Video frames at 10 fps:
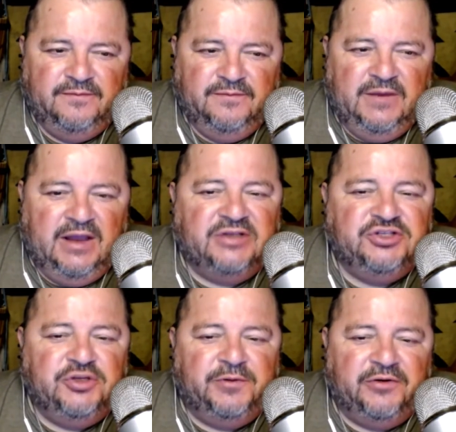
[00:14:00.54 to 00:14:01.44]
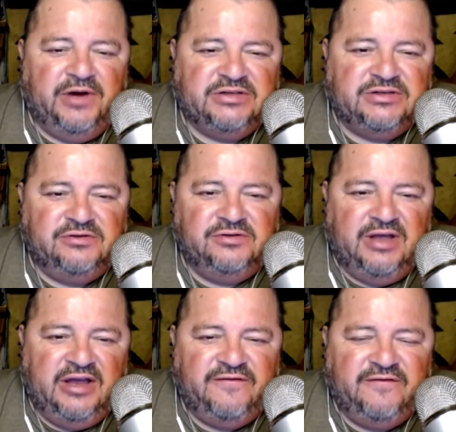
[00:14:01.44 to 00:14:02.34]
As you progress through
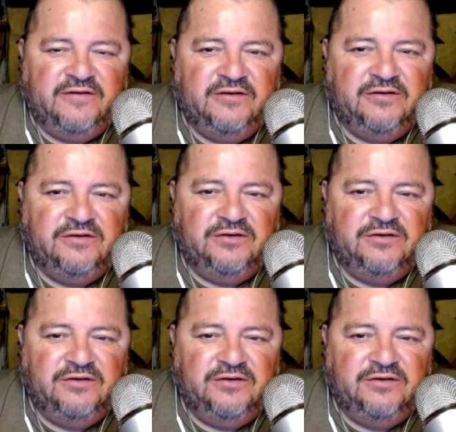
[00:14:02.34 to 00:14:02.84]
life, you